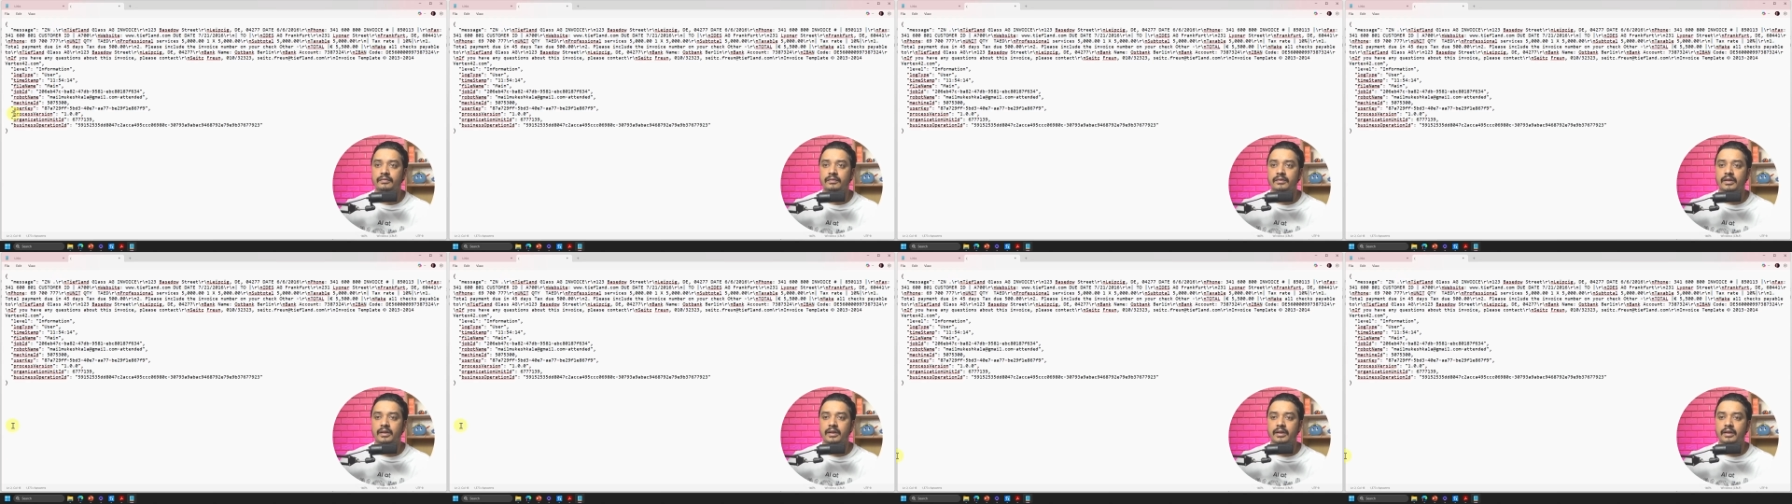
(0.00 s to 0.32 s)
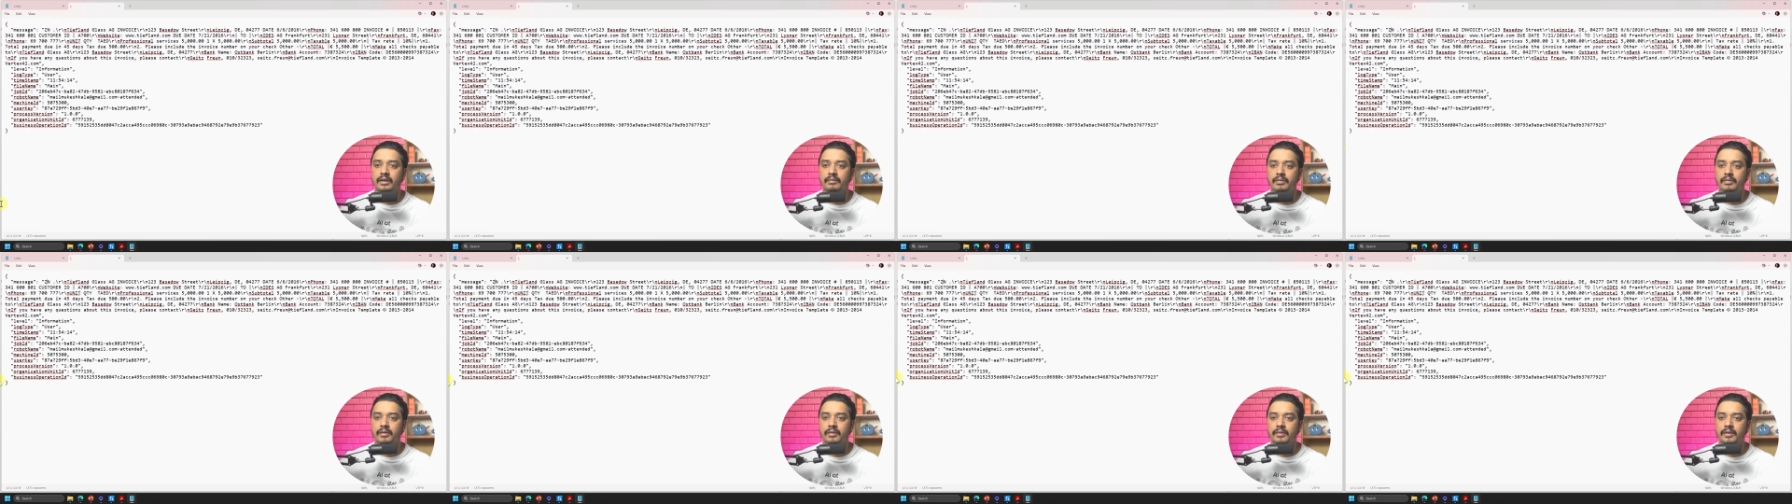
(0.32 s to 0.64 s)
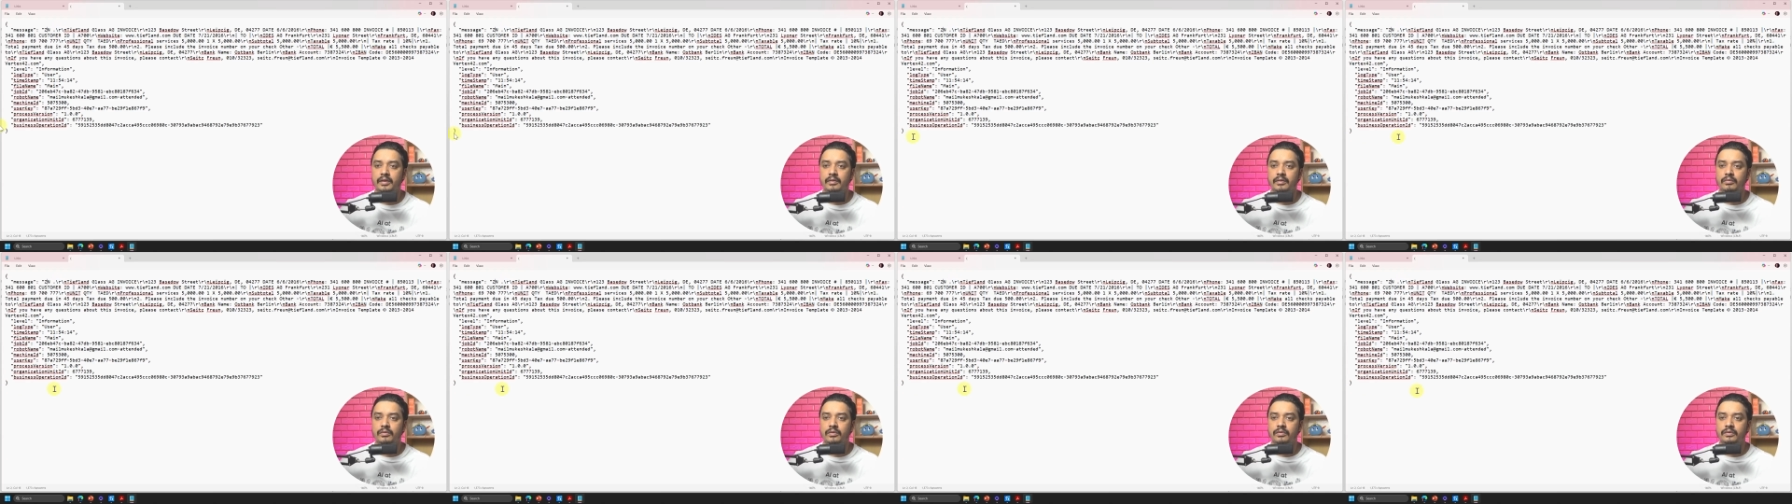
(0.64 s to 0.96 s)
I can maybe
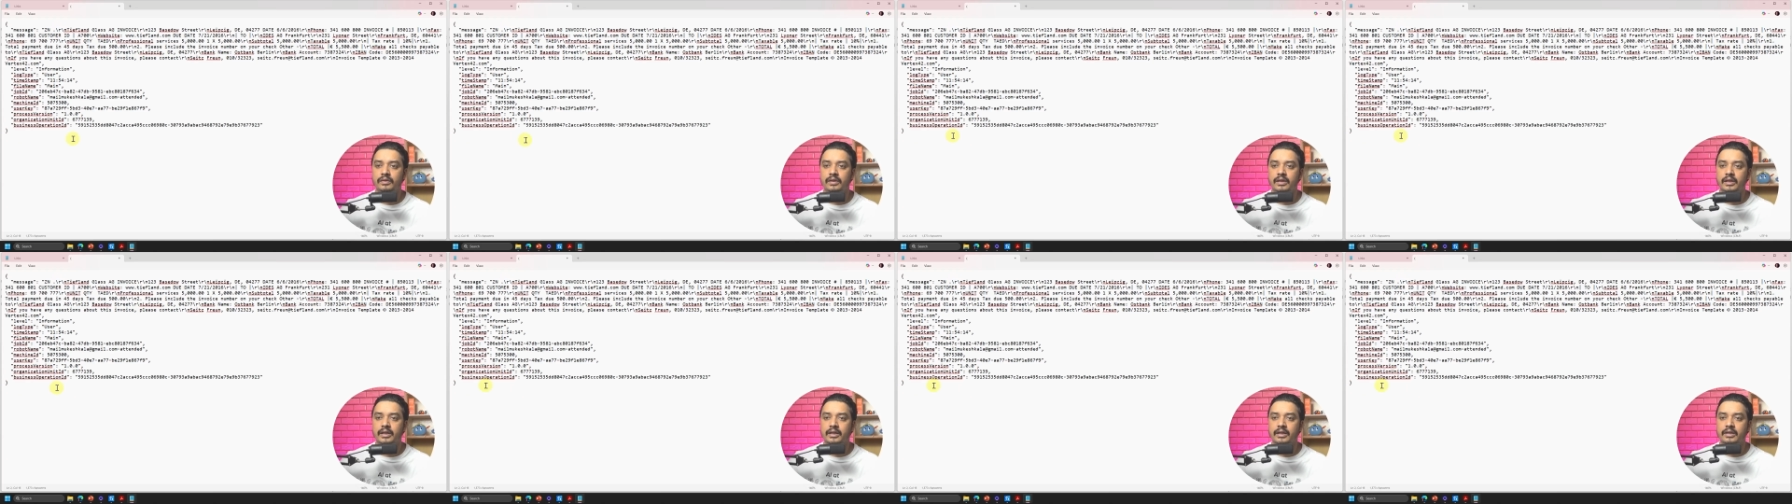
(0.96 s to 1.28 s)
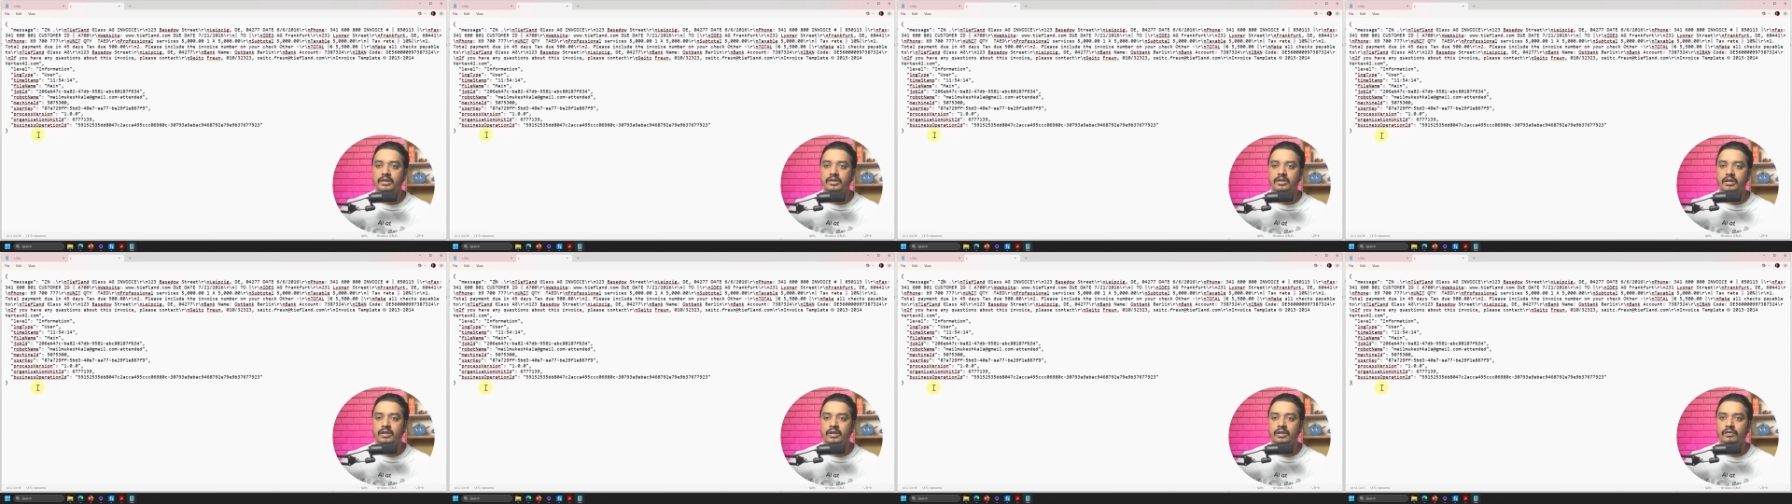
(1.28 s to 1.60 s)
remove the extra